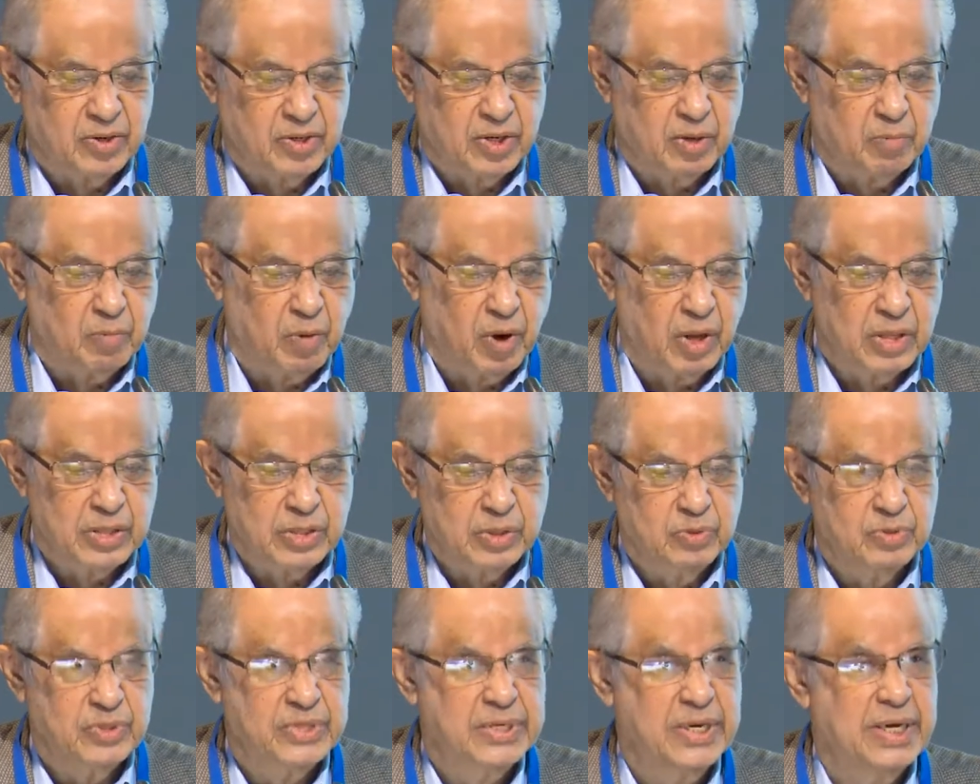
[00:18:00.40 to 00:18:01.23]
to the
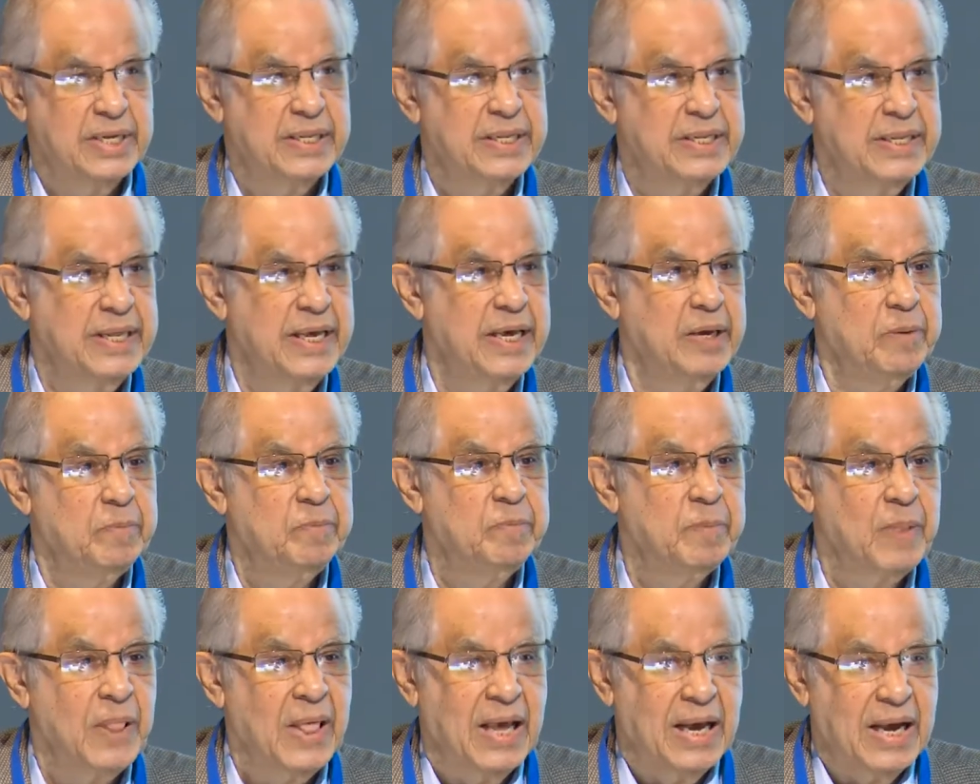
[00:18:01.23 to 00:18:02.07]
Malthusian
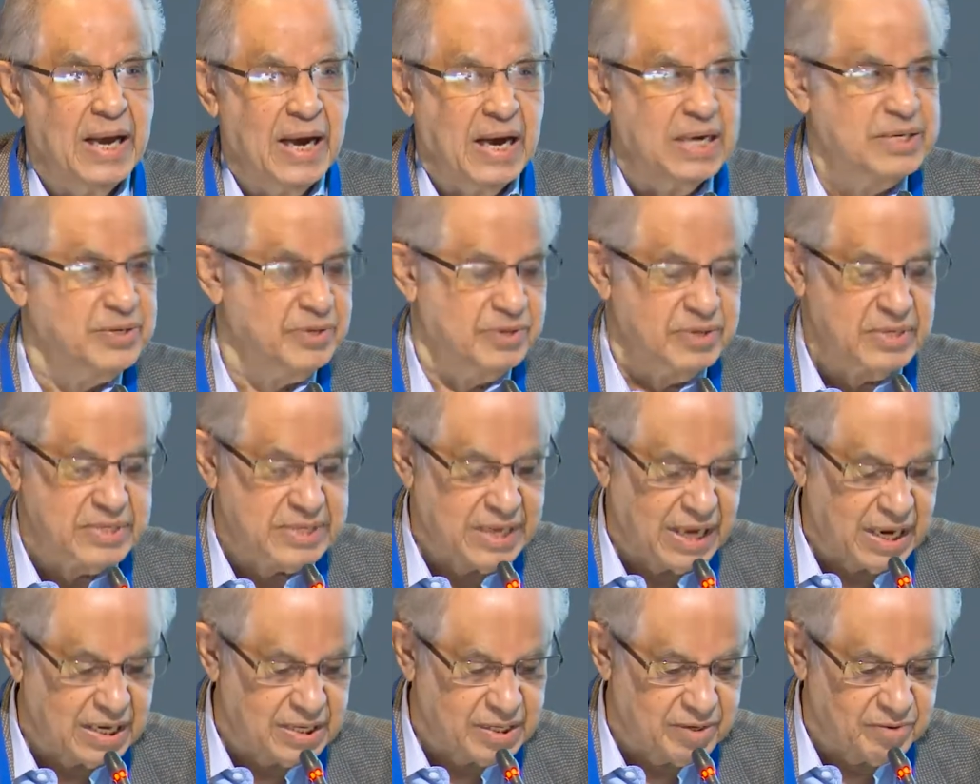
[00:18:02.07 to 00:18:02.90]
theme, as a
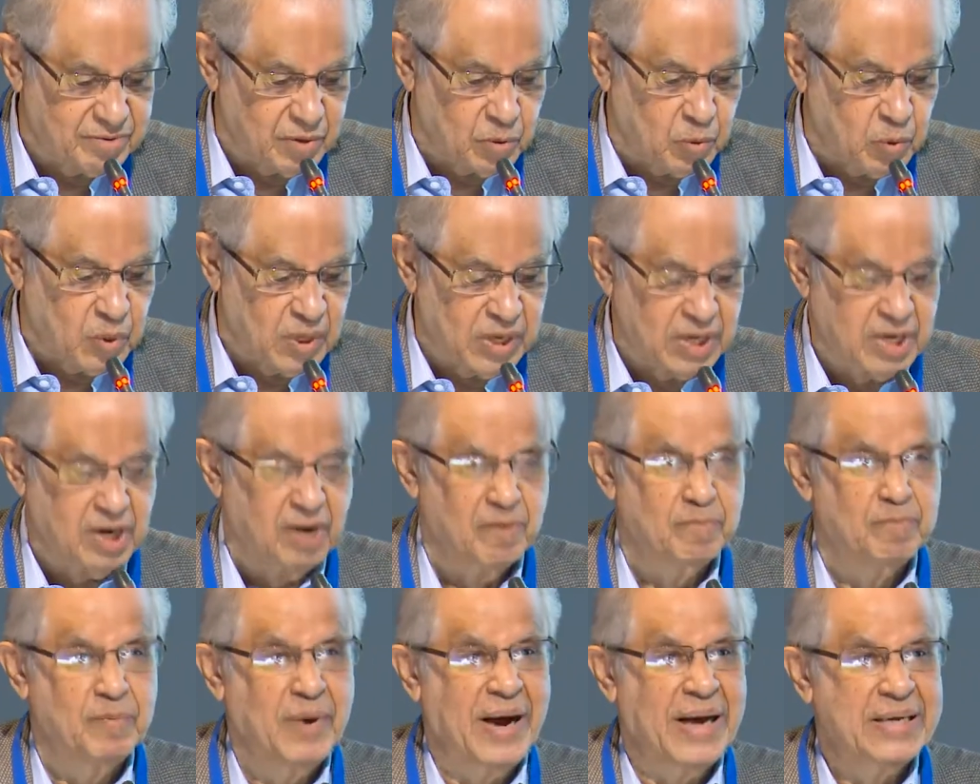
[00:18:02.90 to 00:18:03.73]
result of the work
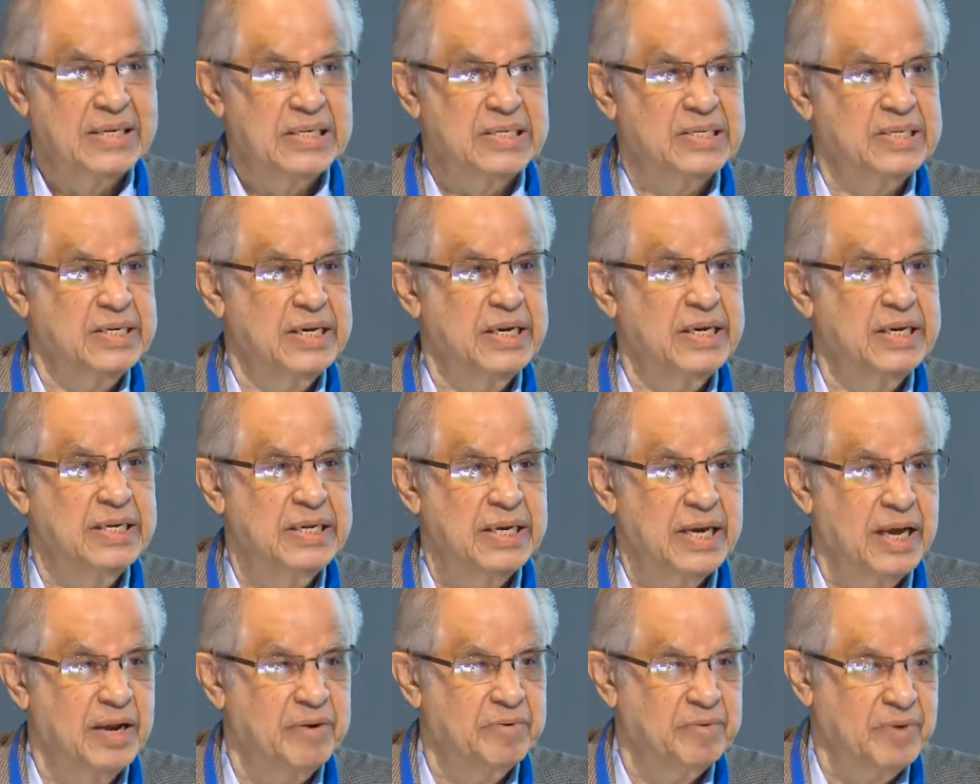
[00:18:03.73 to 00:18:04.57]
of
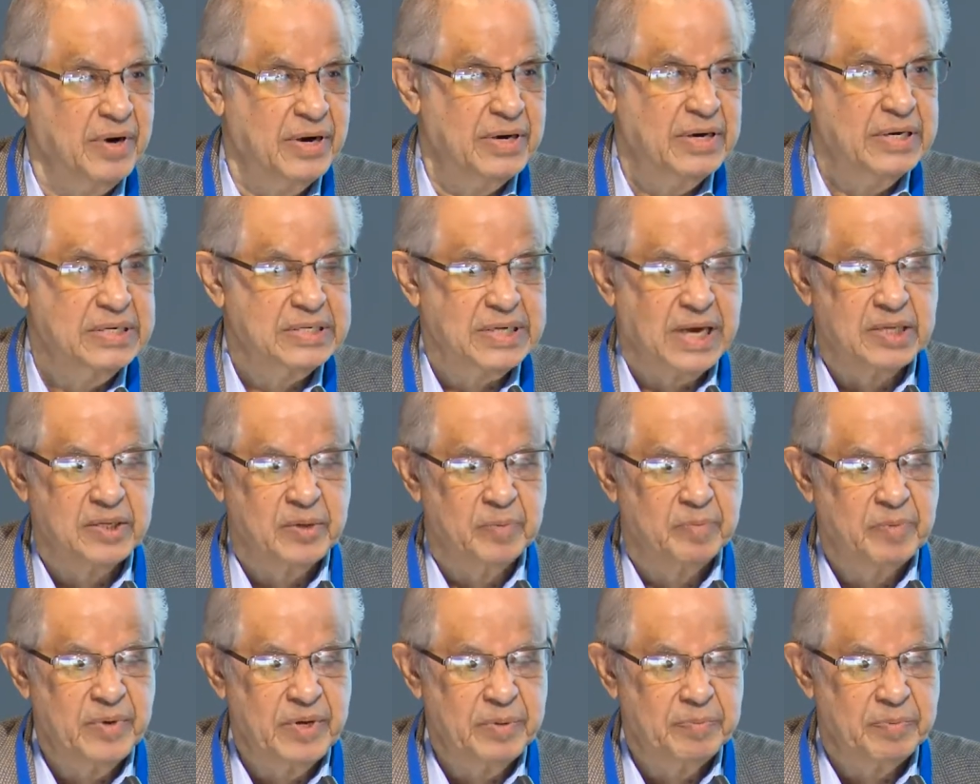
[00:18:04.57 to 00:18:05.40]
Maddison and various other
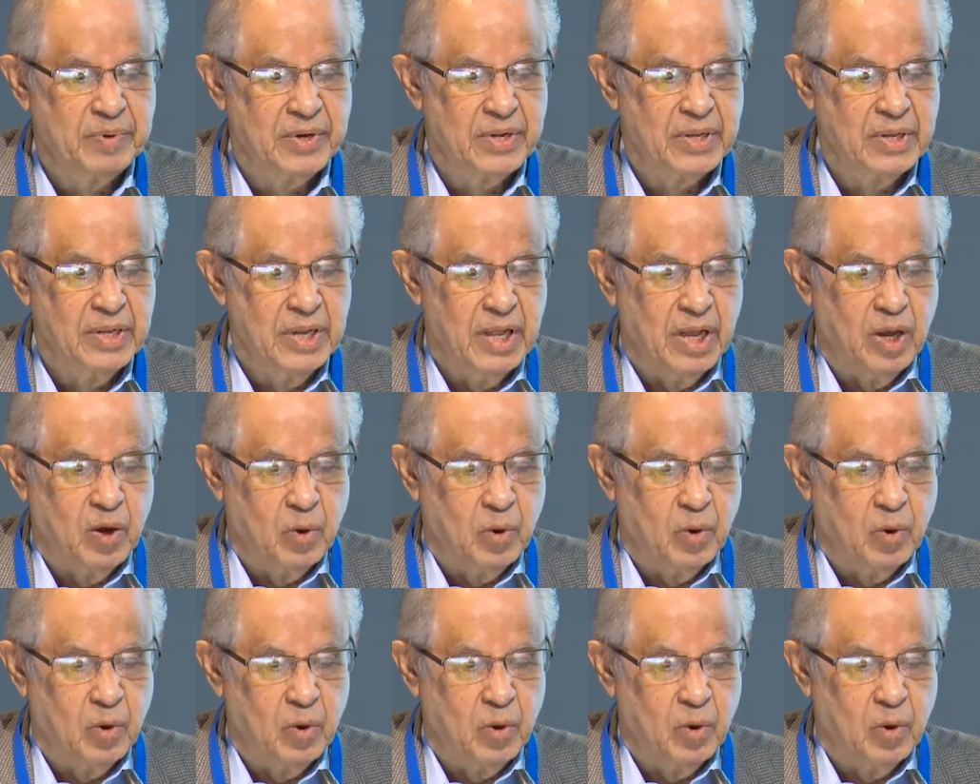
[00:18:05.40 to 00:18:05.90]
people,